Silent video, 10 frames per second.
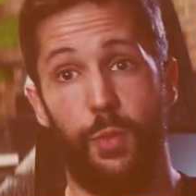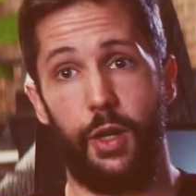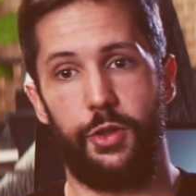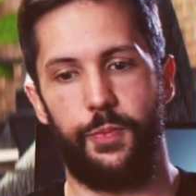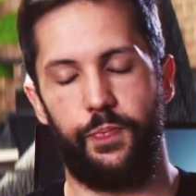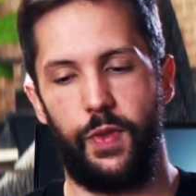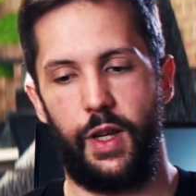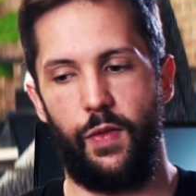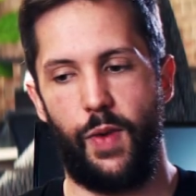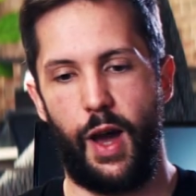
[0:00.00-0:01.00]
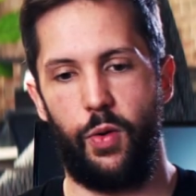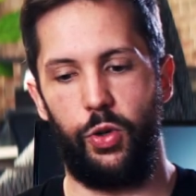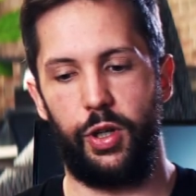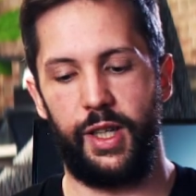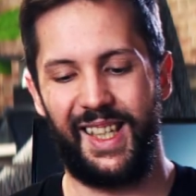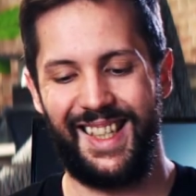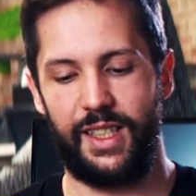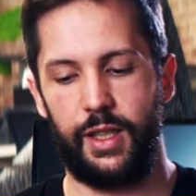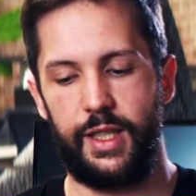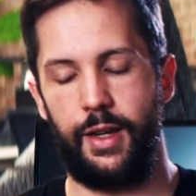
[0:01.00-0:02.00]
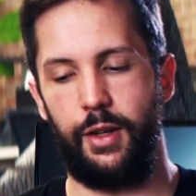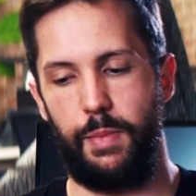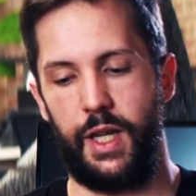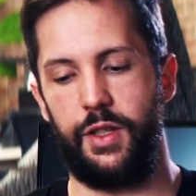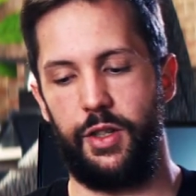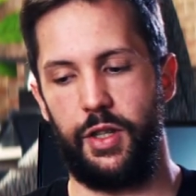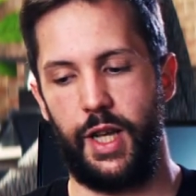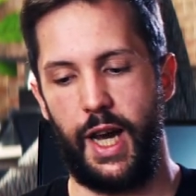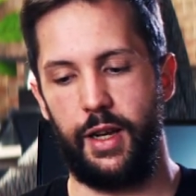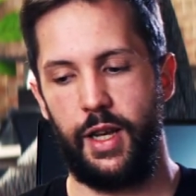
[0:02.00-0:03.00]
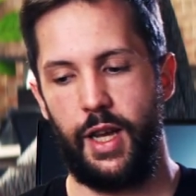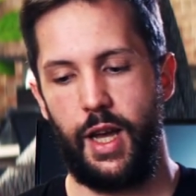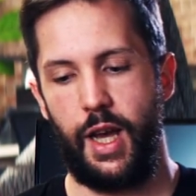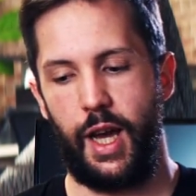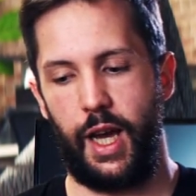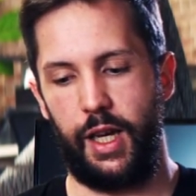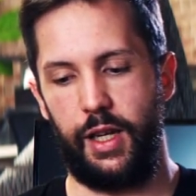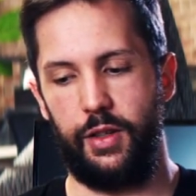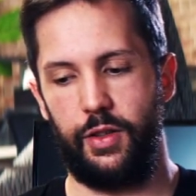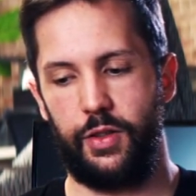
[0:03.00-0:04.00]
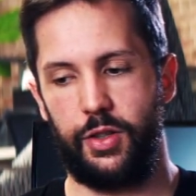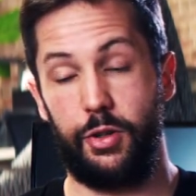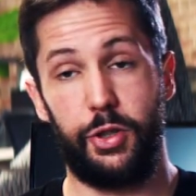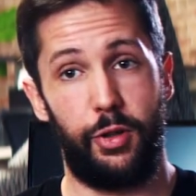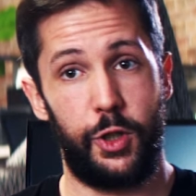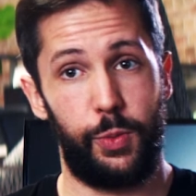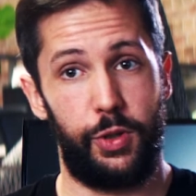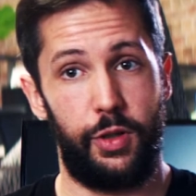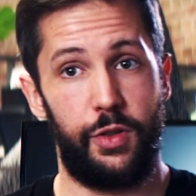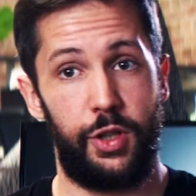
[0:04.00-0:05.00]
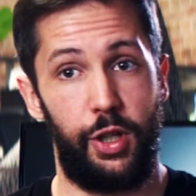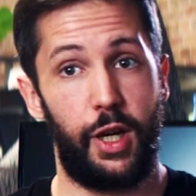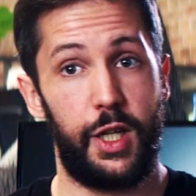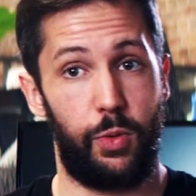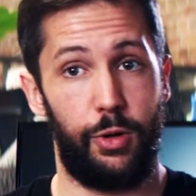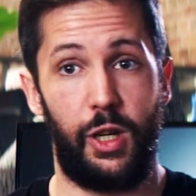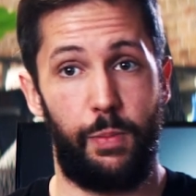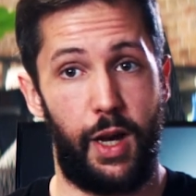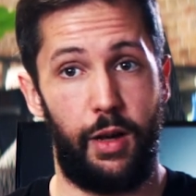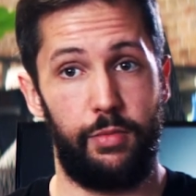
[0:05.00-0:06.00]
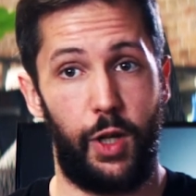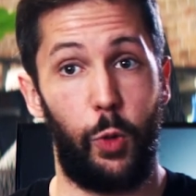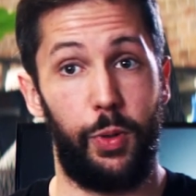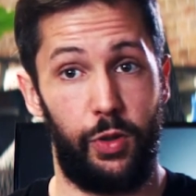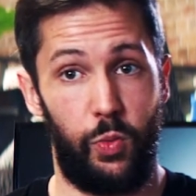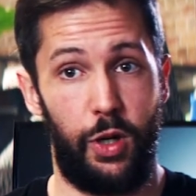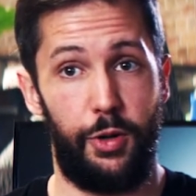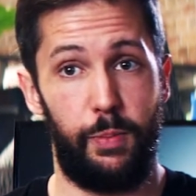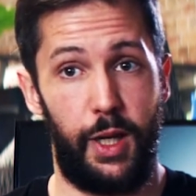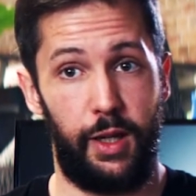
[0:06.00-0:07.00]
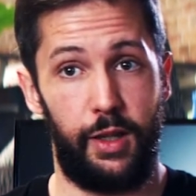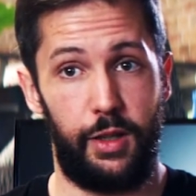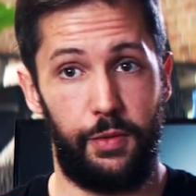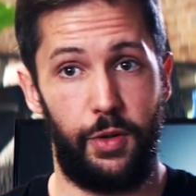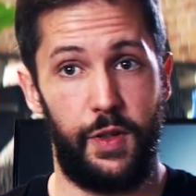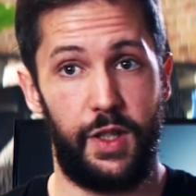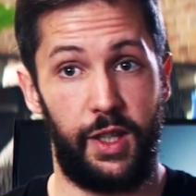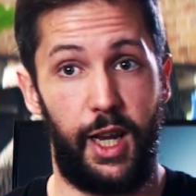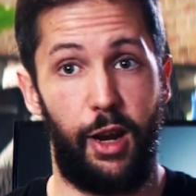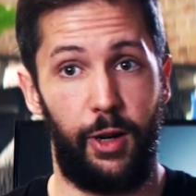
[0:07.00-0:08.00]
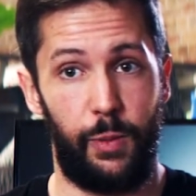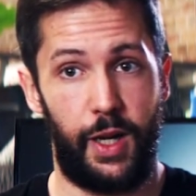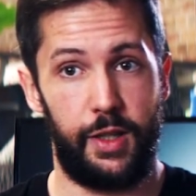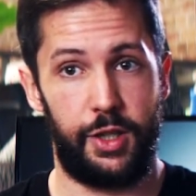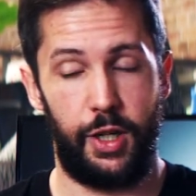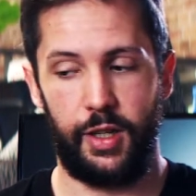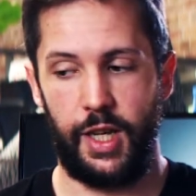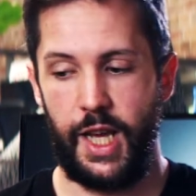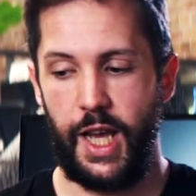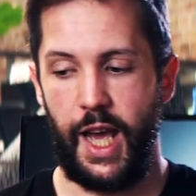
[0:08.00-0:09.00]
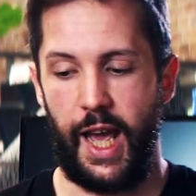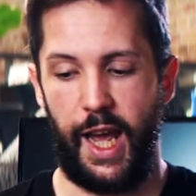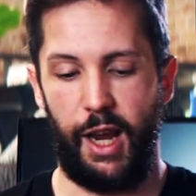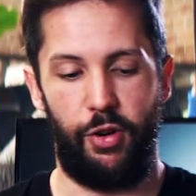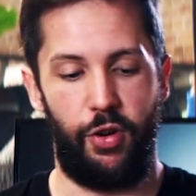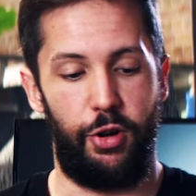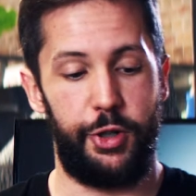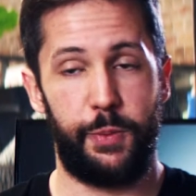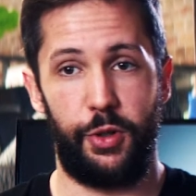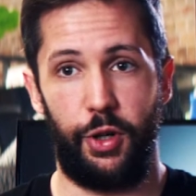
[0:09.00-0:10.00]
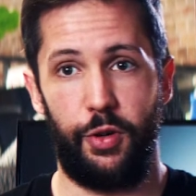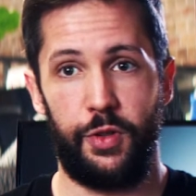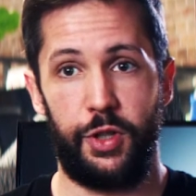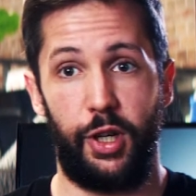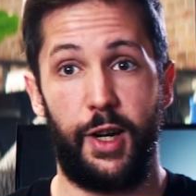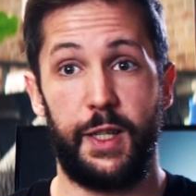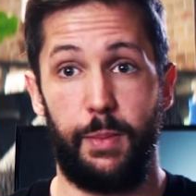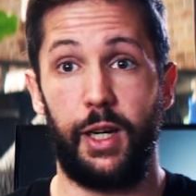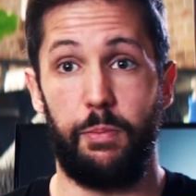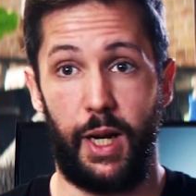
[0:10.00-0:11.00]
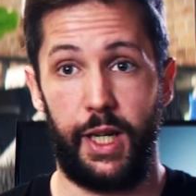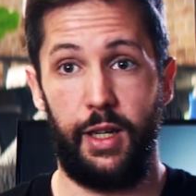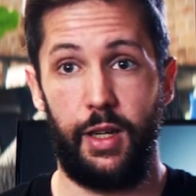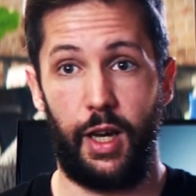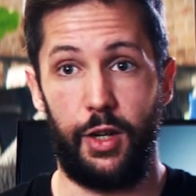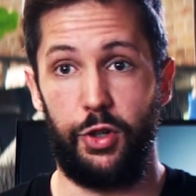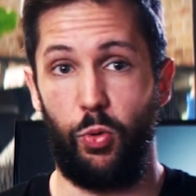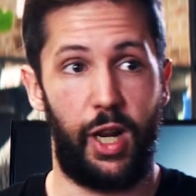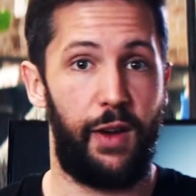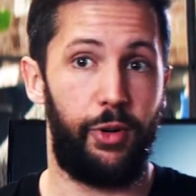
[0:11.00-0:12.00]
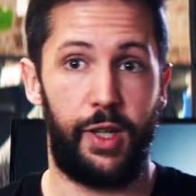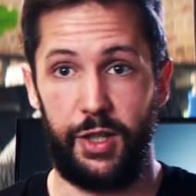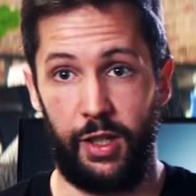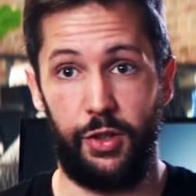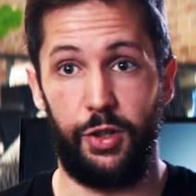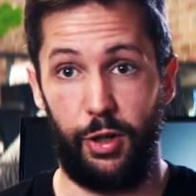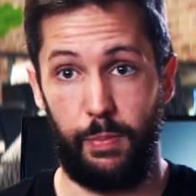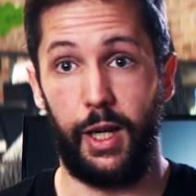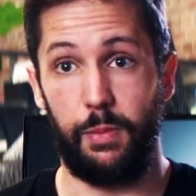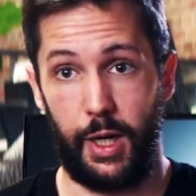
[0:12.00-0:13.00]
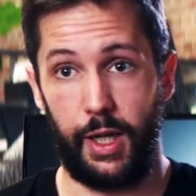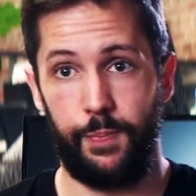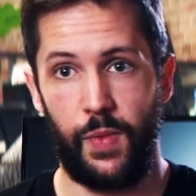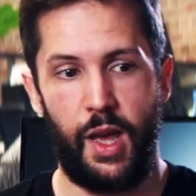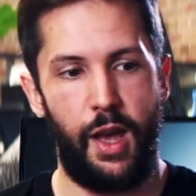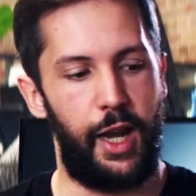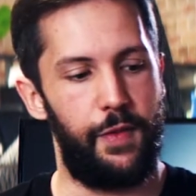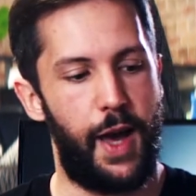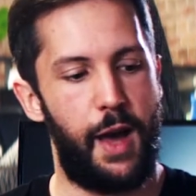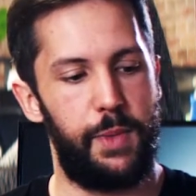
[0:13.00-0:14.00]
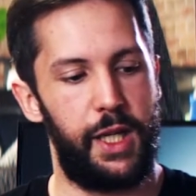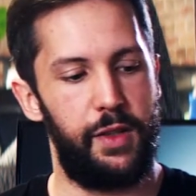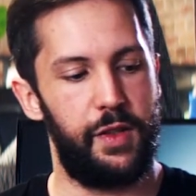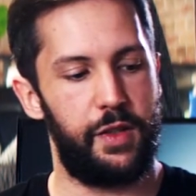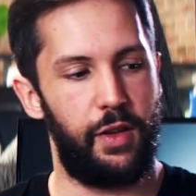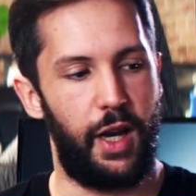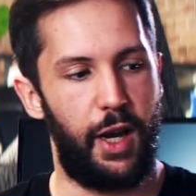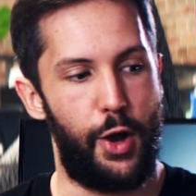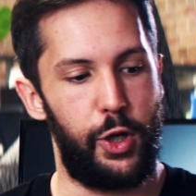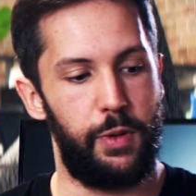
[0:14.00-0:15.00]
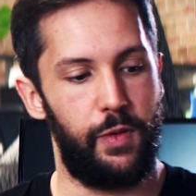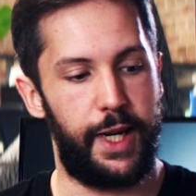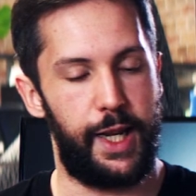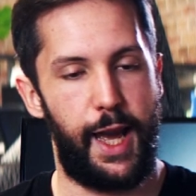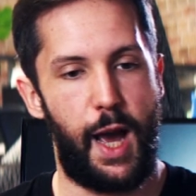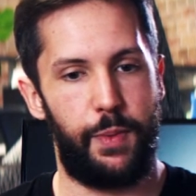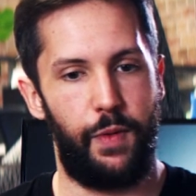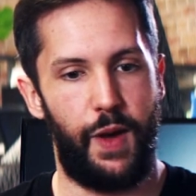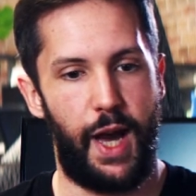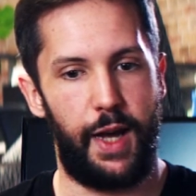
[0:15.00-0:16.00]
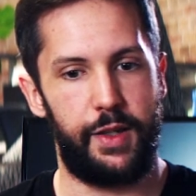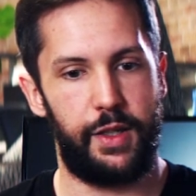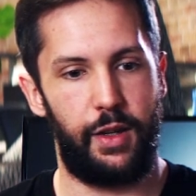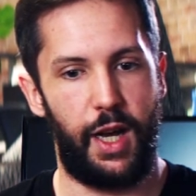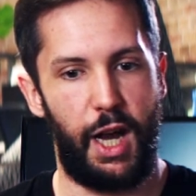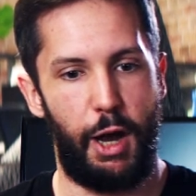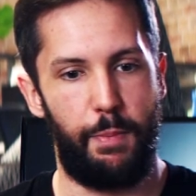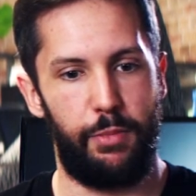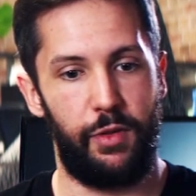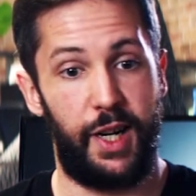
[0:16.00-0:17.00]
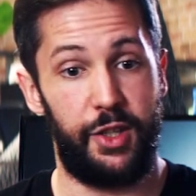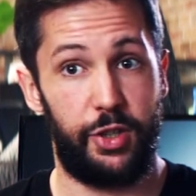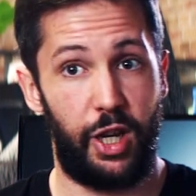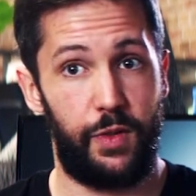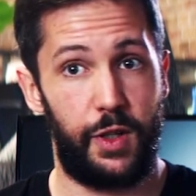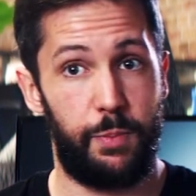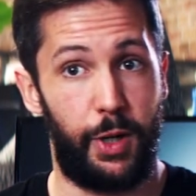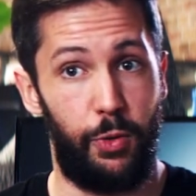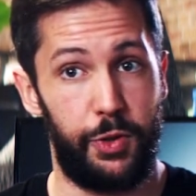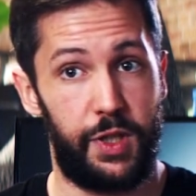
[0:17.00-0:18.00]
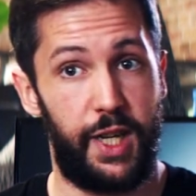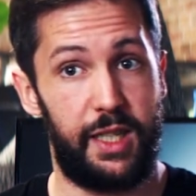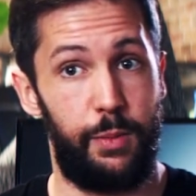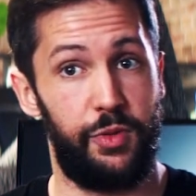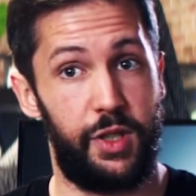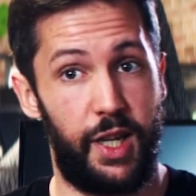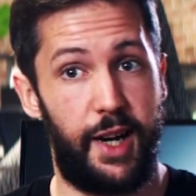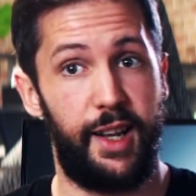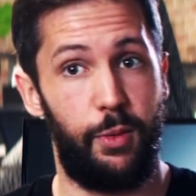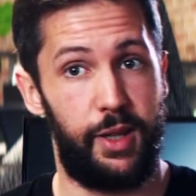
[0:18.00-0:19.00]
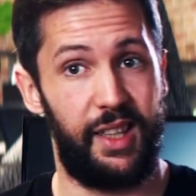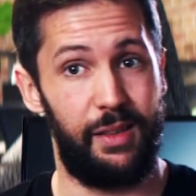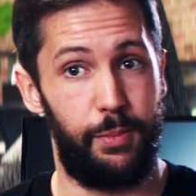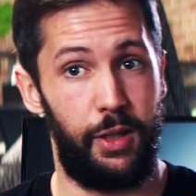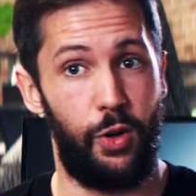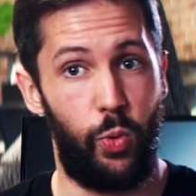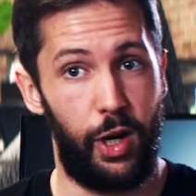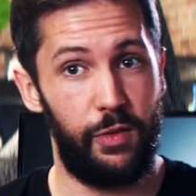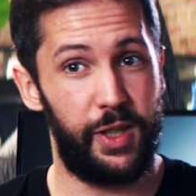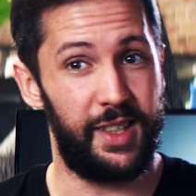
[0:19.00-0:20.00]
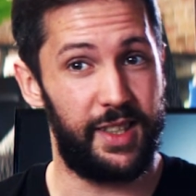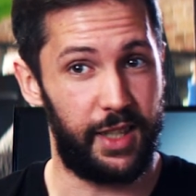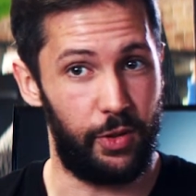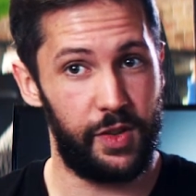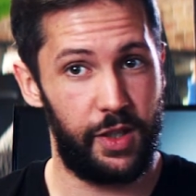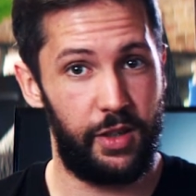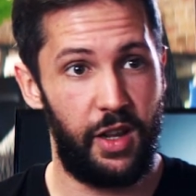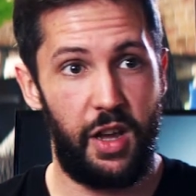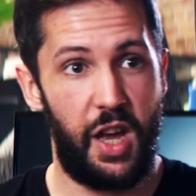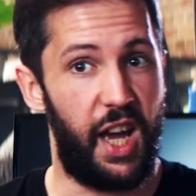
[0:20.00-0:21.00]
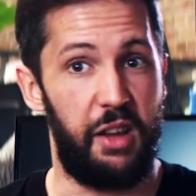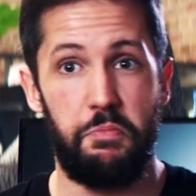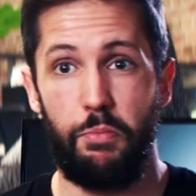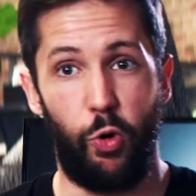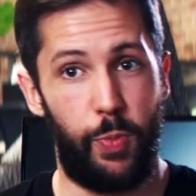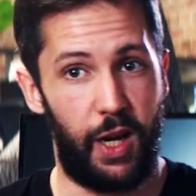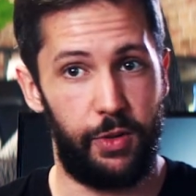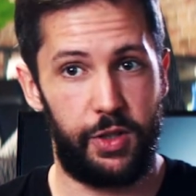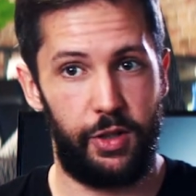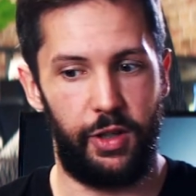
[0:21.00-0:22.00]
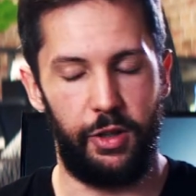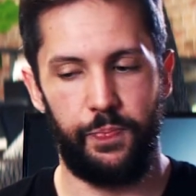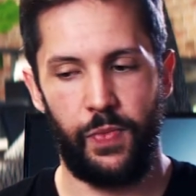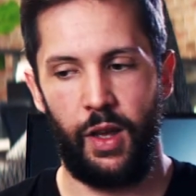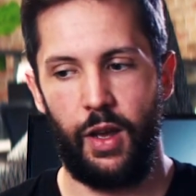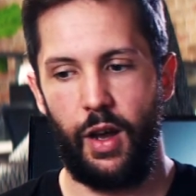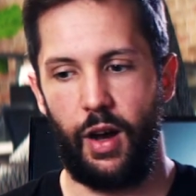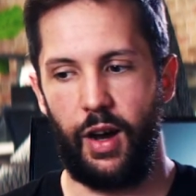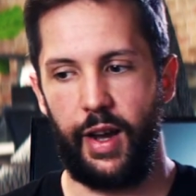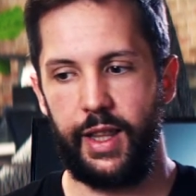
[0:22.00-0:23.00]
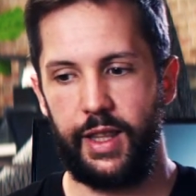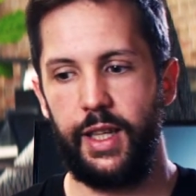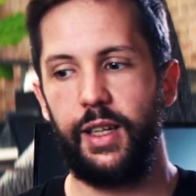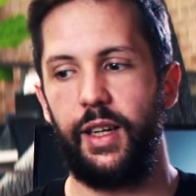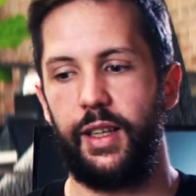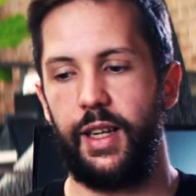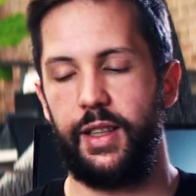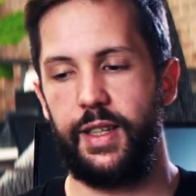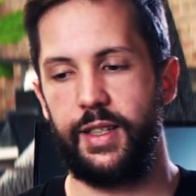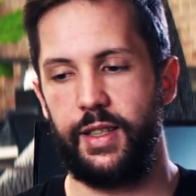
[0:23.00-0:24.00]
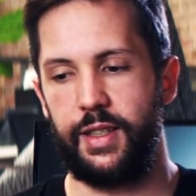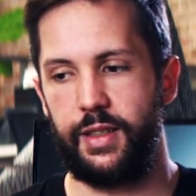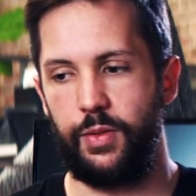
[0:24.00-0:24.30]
much. In that you can easily send a message that, hey, social entrepreneurs, you guys worry about helping the world and making a difference and caring about shit. And entrepreneurs, you guys make money and do whatever it is you need to do to make money. And if that means you provide an app that provides service, but also takes people's data without them being aware of it and sells it, hey, more power to you. I think that there's this